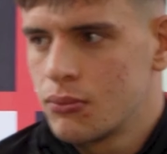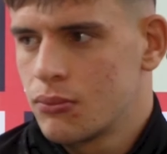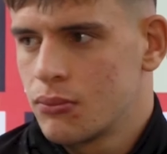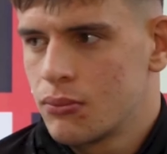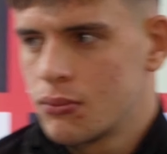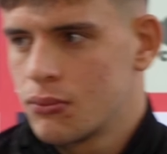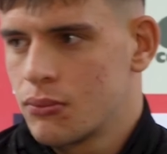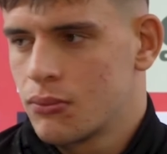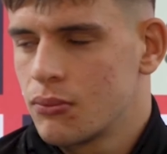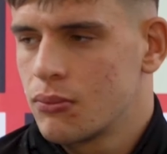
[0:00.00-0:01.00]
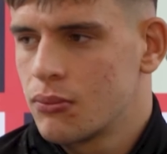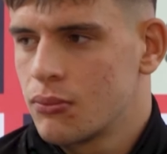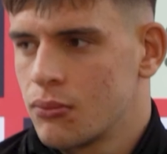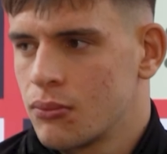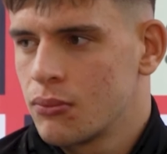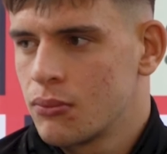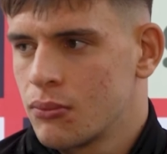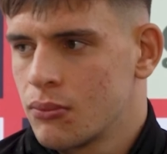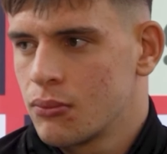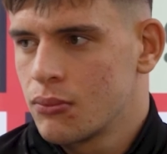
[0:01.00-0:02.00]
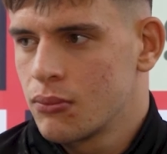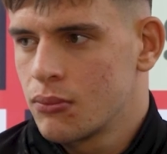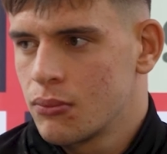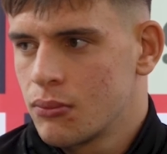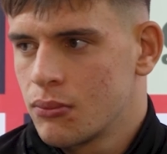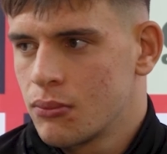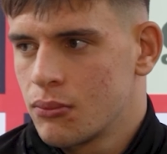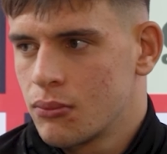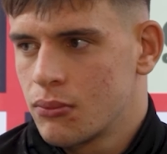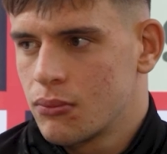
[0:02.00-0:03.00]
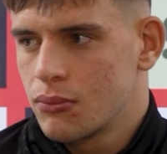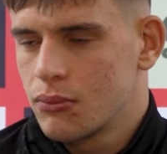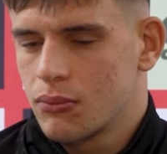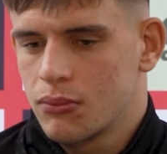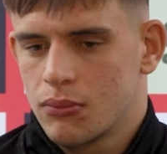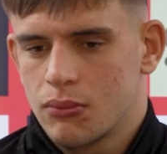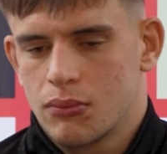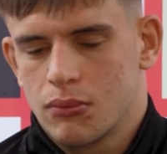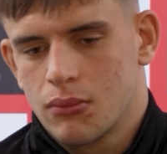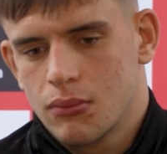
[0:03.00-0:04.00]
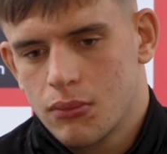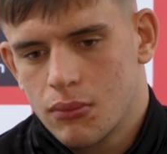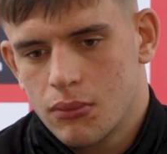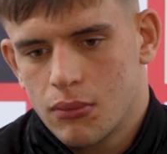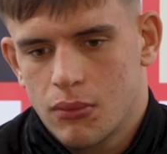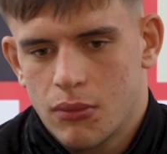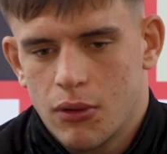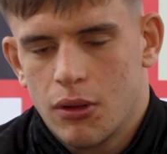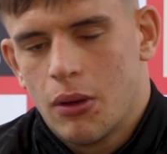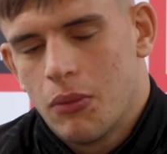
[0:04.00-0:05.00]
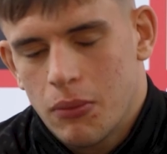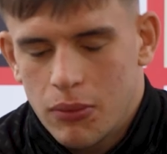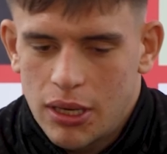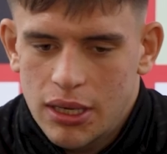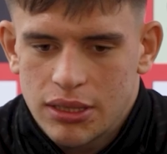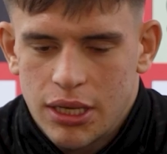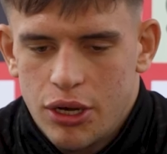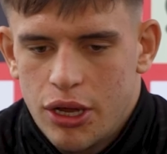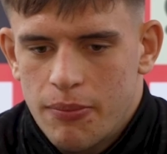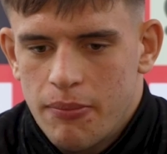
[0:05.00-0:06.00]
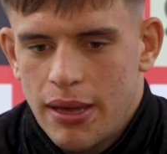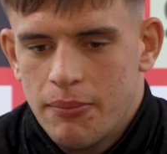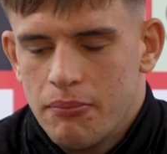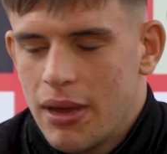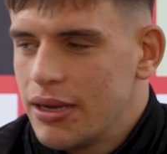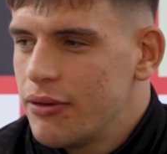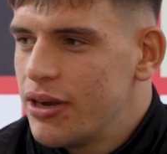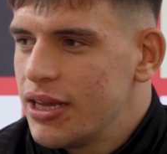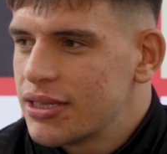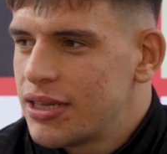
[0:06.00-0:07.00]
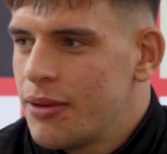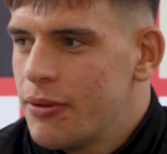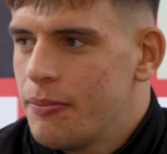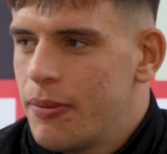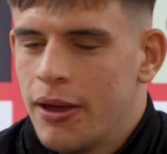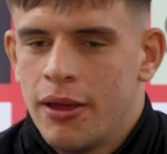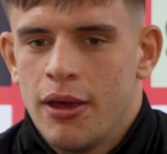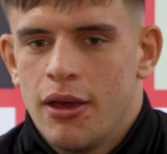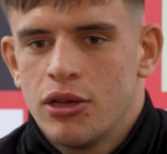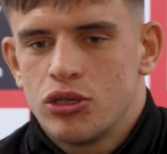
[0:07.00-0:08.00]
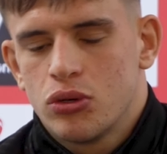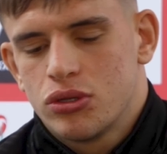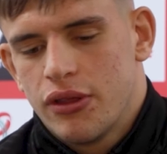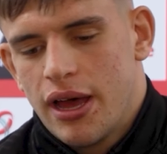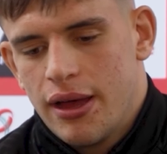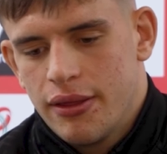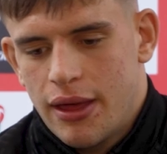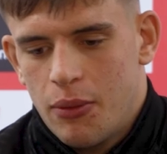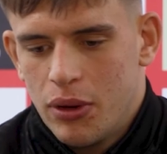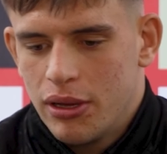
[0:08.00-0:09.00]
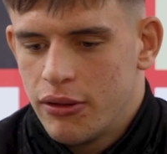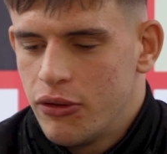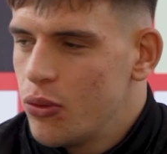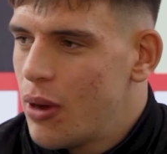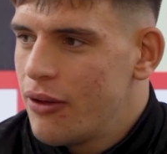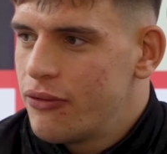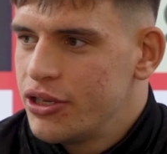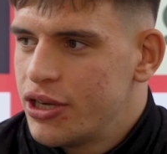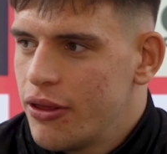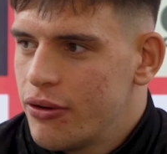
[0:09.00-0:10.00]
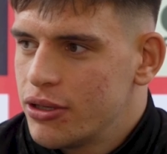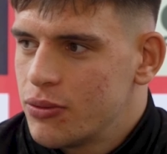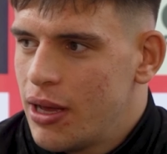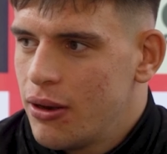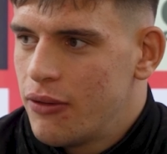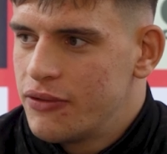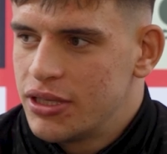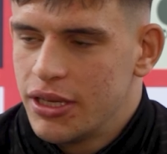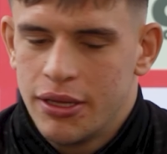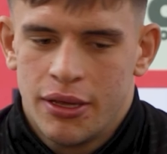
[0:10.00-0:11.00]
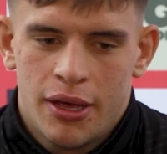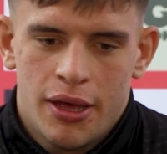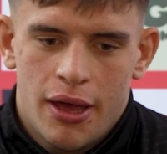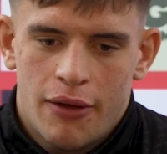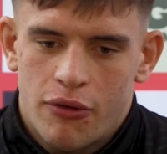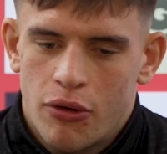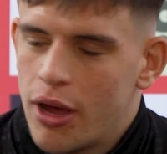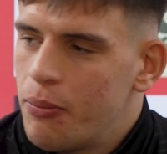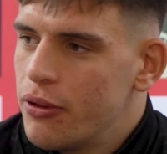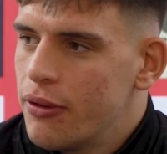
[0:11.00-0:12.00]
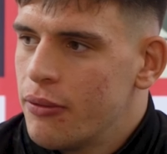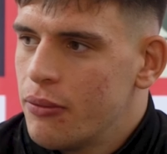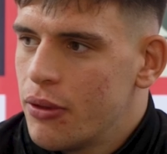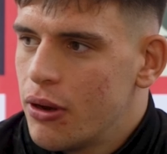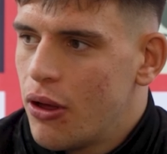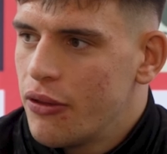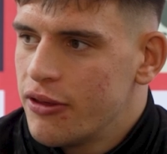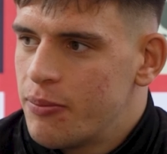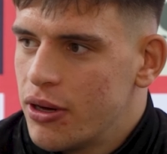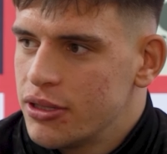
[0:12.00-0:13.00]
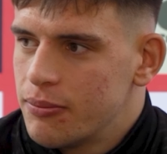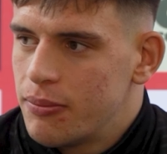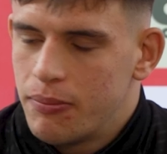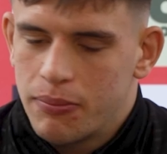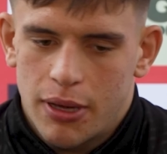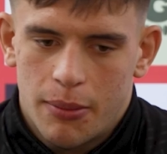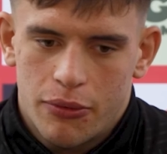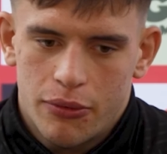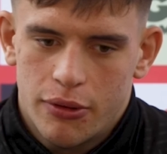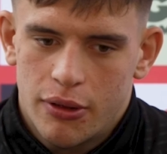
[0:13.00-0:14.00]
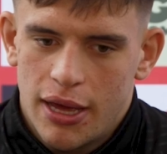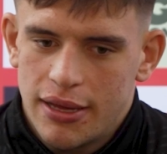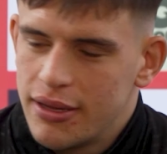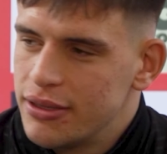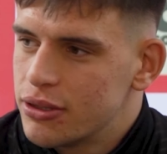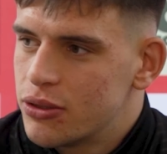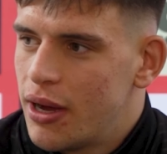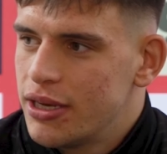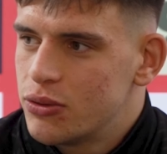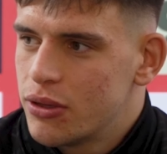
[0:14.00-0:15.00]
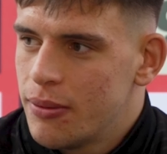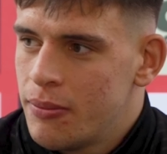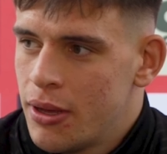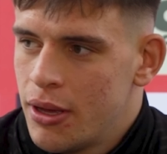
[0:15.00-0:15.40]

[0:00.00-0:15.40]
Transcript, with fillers: guys, you know, who are going to get the chance yourself and good to go out there on the Six Nations stage? Yeah, well, like I said, mainly really excitement, but it's also that, that will to do well for each other as well. Obviously, I've grown up with a, with a lot of these boys and come through the 18s and 20s with them.